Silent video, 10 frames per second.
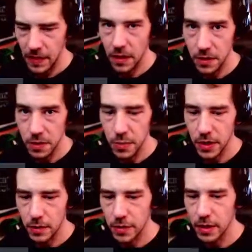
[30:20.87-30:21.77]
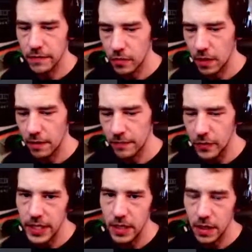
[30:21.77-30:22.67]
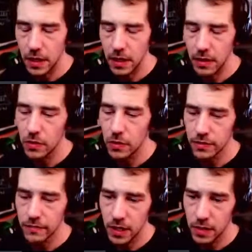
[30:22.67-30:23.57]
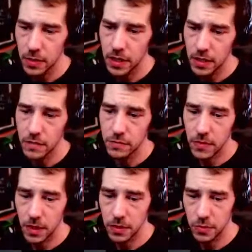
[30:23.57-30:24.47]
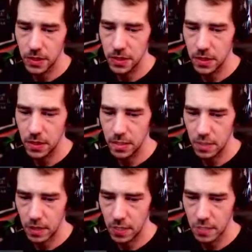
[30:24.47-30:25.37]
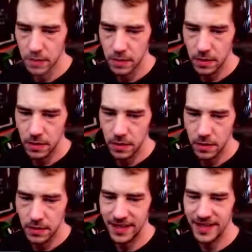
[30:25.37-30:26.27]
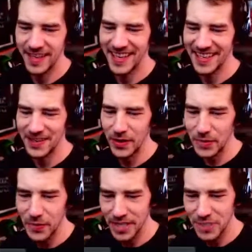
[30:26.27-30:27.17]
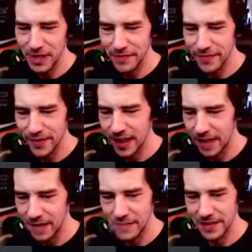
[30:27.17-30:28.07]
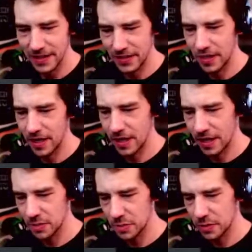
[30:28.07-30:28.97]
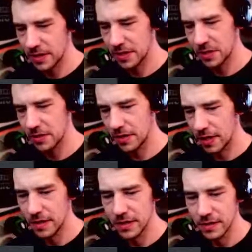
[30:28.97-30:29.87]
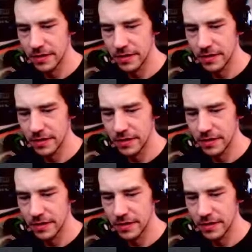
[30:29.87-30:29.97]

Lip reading: It's been a bit of a rough week getting a hold of anybody, as we're seeing. No question for now. Okay, Nazmul, that's okay.